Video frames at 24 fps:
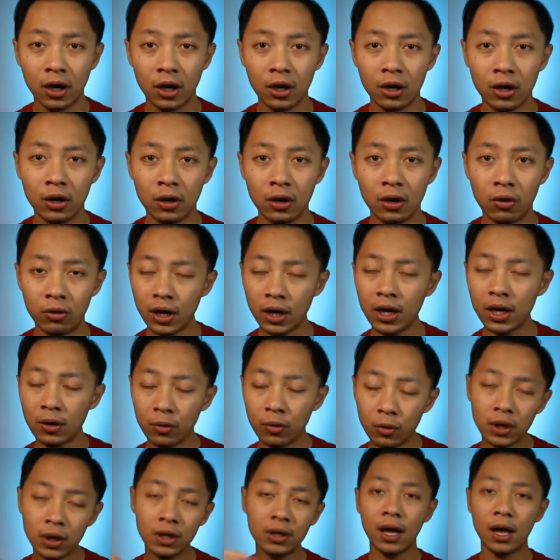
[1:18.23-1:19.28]
All right,
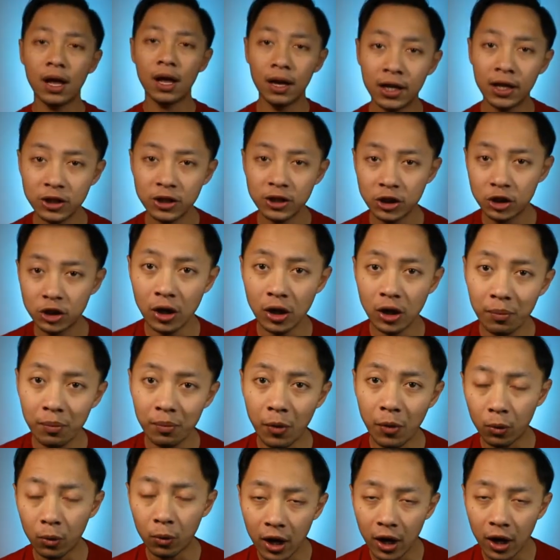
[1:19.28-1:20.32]
well, let's jump
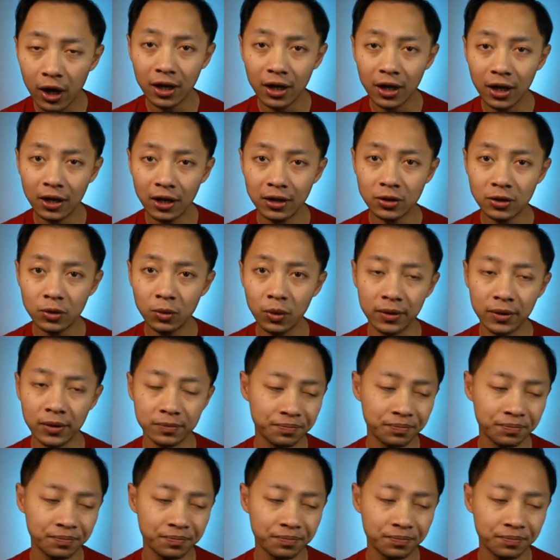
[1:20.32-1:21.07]
right into it.